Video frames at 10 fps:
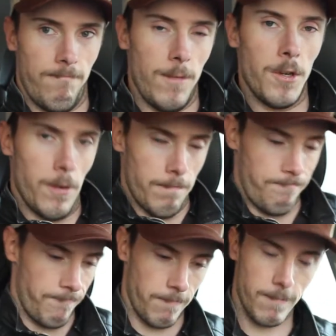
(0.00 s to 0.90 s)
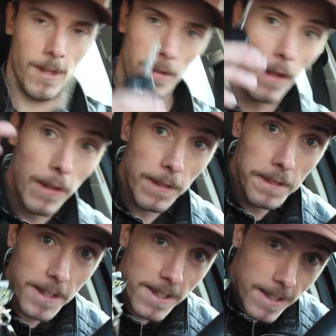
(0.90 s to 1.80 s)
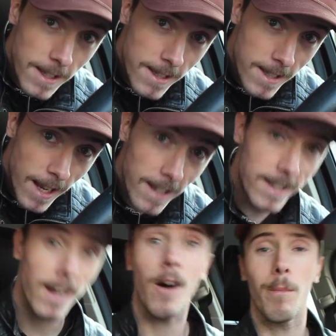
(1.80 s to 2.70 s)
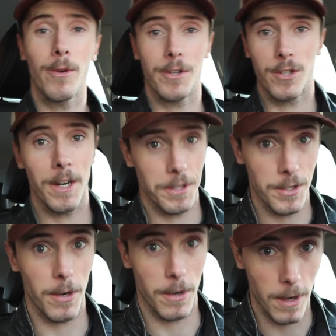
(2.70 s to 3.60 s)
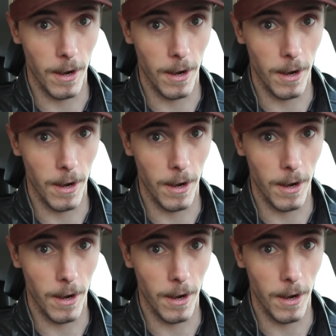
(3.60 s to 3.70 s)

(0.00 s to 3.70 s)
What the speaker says: You know, these things tend to help when you're trying to start a